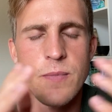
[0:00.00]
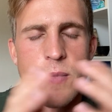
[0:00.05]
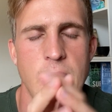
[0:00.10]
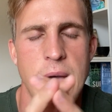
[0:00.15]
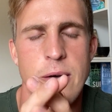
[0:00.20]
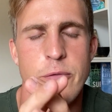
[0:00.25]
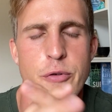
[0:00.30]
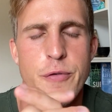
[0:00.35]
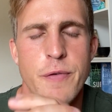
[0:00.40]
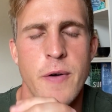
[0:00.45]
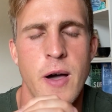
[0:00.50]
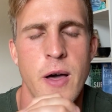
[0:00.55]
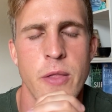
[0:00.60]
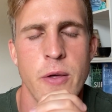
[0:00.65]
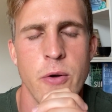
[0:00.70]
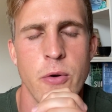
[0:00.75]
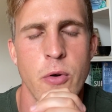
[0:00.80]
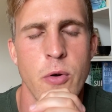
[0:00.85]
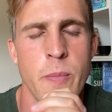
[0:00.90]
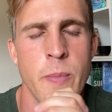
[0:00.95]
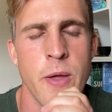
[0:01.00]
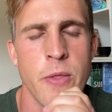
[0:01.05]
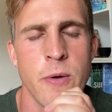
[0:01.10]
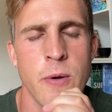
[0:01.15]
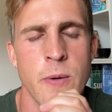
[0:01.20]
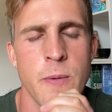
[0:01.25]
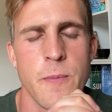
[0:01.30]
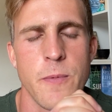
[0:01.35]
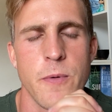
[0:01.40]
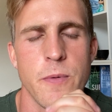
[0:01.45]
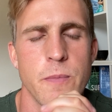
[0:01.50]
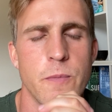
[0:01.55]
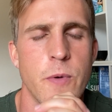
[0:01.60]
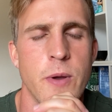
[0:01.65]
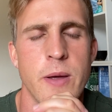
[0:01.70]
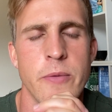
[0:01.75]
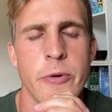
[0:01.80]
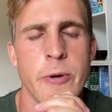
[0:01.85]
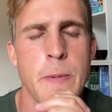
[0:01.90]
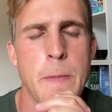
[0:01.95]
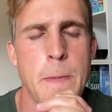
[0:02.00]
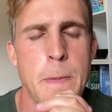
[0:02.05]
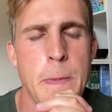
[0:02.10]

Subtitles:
have a father or a mother or whatever.